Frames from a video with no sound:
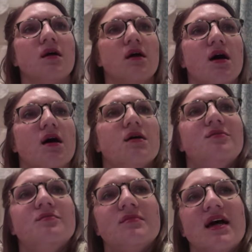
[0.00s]

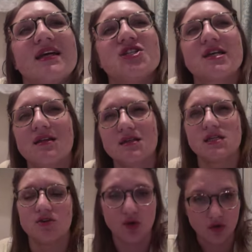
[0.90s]
And I just got these
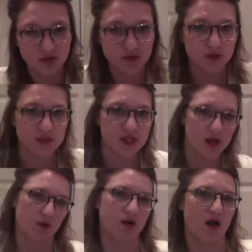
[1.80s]
at Whole Foods.
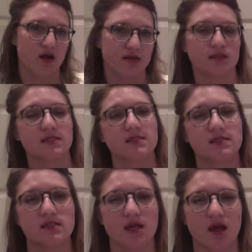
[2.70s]
They were on
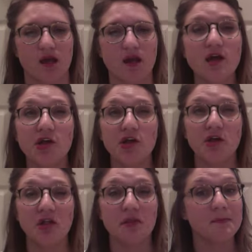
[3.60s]

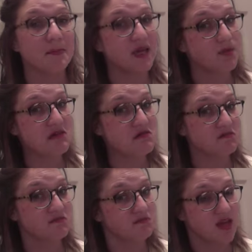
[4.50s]
sale, maybe?
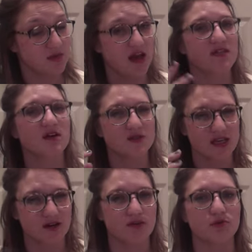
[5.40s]
I think it was
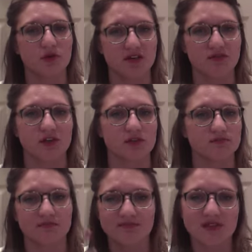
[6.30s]
like a 3 for
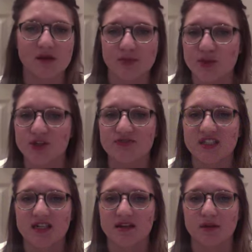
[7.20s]
some sort of
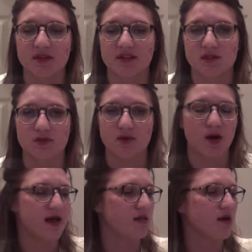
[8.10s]
deal, but this was a
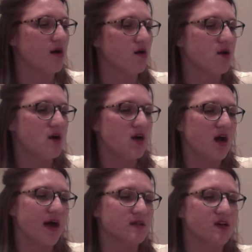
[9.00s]
while ago.
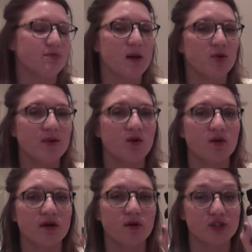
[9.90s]
I also have peppermint
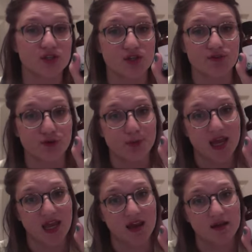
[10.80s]
oil, which is good for
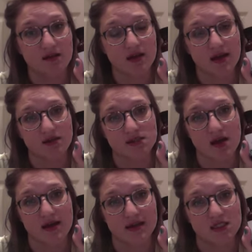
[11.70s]
pain, and
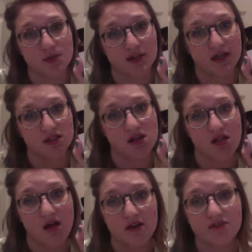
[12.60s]
I experience a
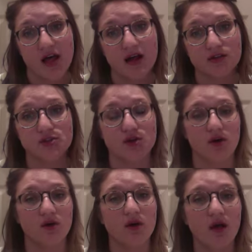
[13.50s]
lot of that.
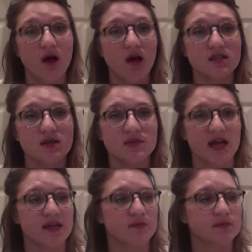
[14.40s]
So
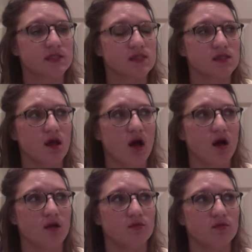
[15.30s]
sometimes
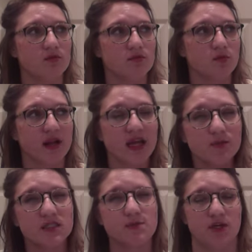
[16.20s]
when I
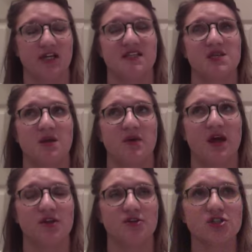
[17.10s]
am experiencing
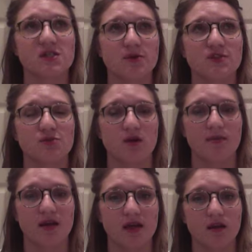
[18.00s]
pain, you're just supposed to
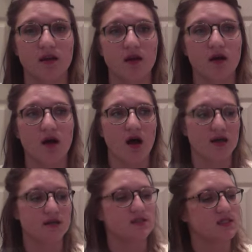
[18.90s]
rub it
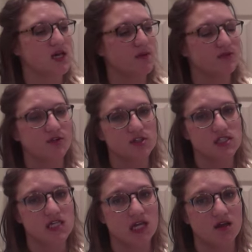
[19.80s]
on top of your
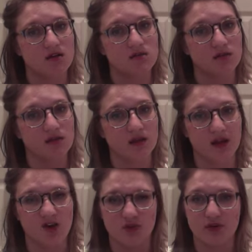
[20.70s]
skin,
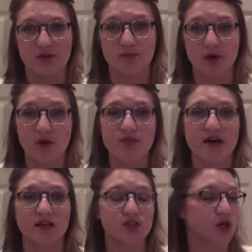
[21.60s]
like over the bone that is